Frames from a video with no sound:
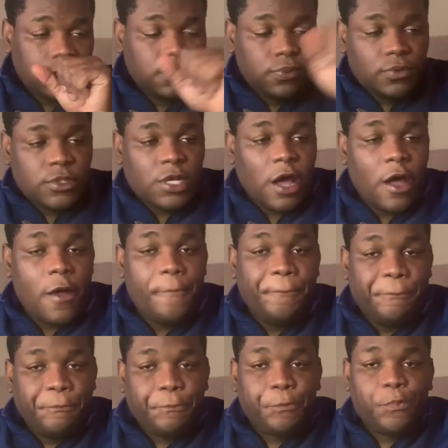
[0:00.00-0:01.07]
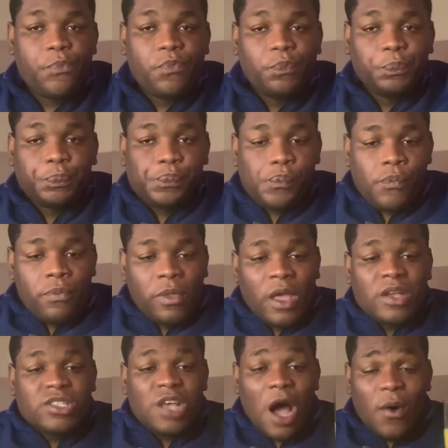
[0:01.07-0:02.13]
Sorry.
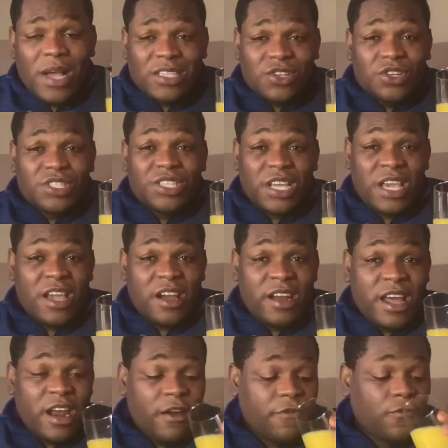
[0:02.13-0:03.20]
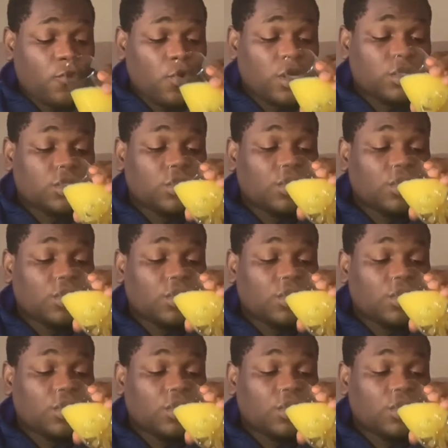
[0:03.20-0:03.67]
It's always good to hear that, of course,